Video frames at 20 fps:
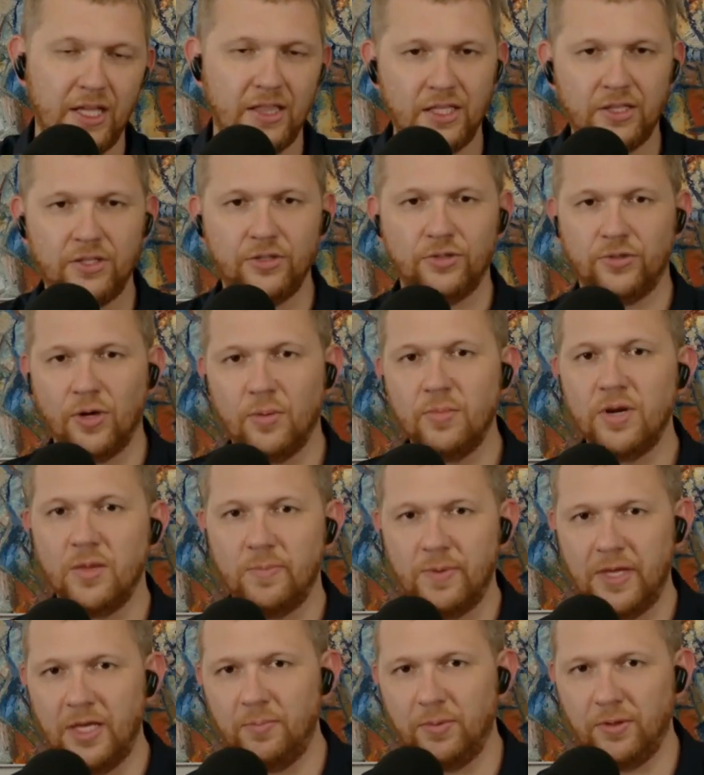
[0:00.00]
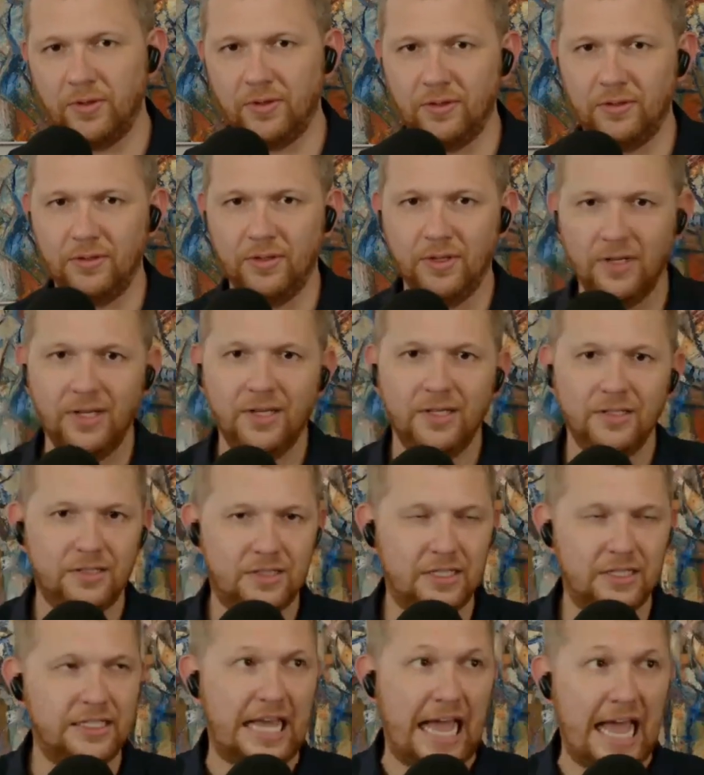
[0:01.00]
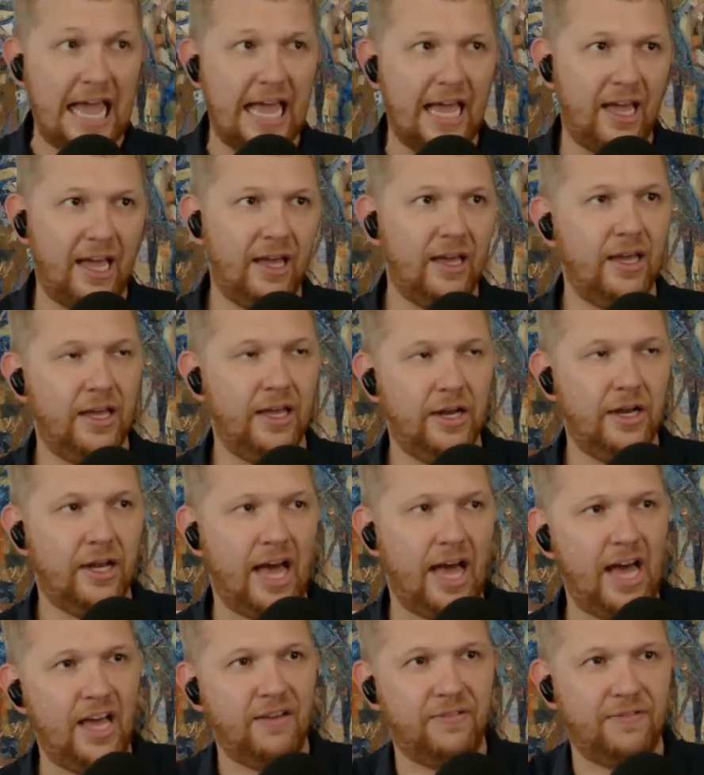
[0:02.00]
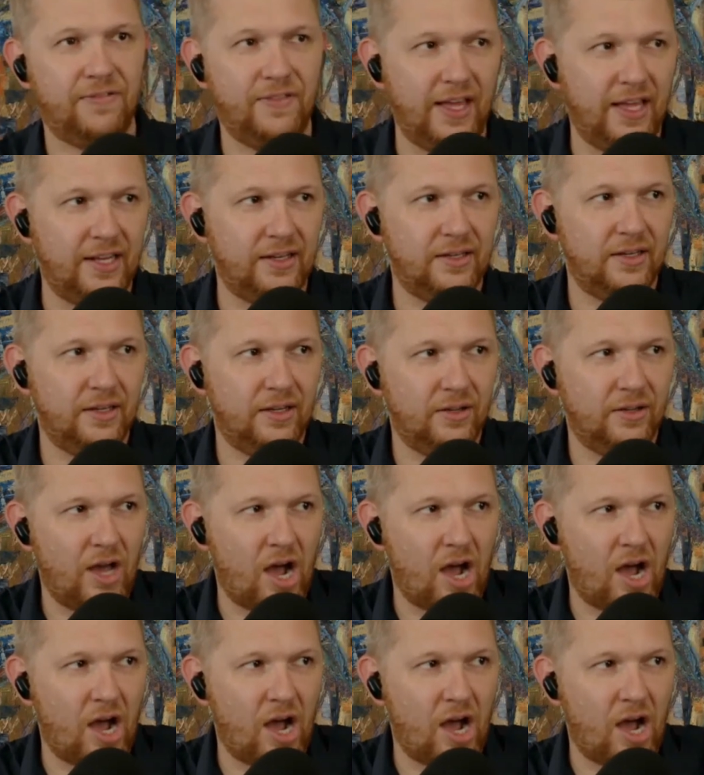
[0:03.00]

And I think there's so many people today in life that